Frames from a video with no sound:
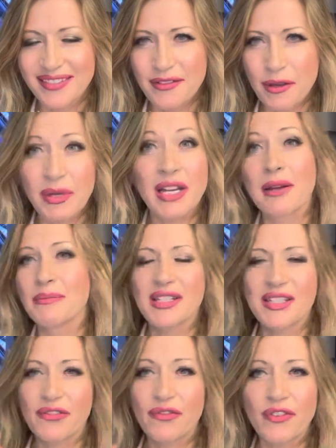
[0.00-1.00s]
We're becoming
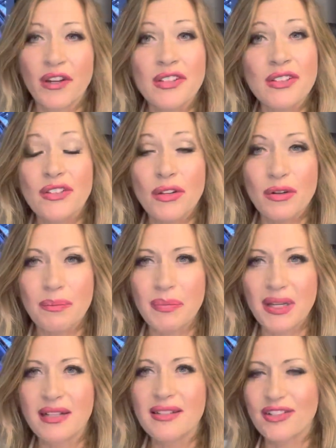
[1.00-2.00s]
the first
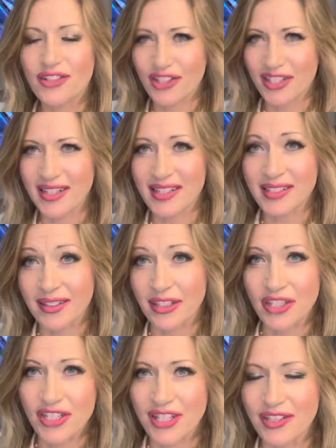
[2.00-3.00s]
European digital asset
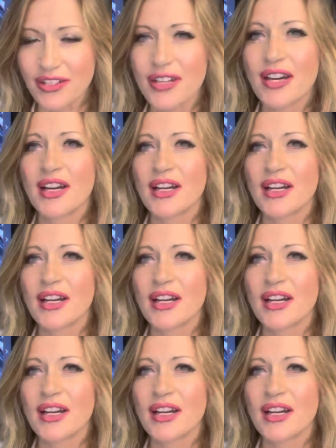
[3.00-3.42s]
exchange